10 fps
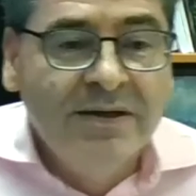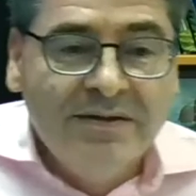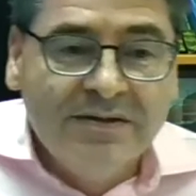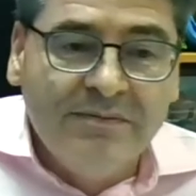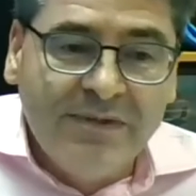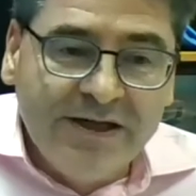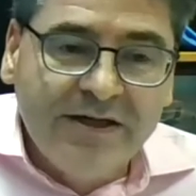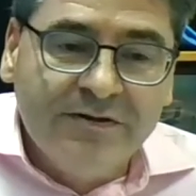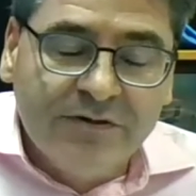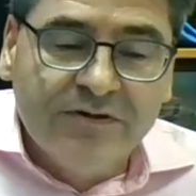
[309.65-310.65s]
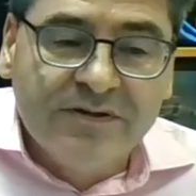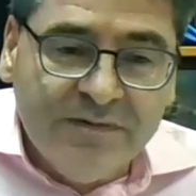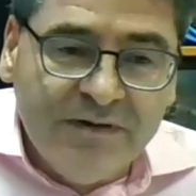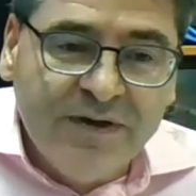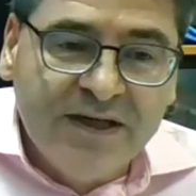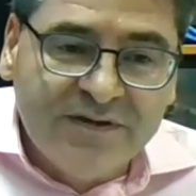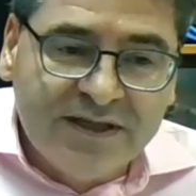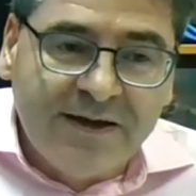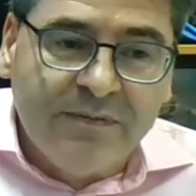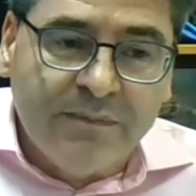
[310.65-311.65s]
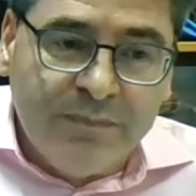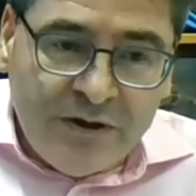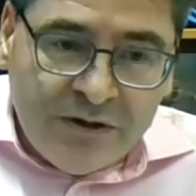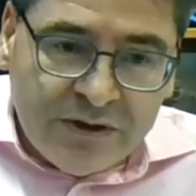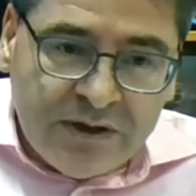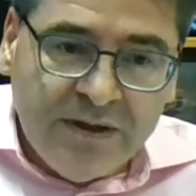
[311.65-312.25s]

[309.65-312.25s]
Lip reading: So Michael, of course, and Vivian have set up the blog.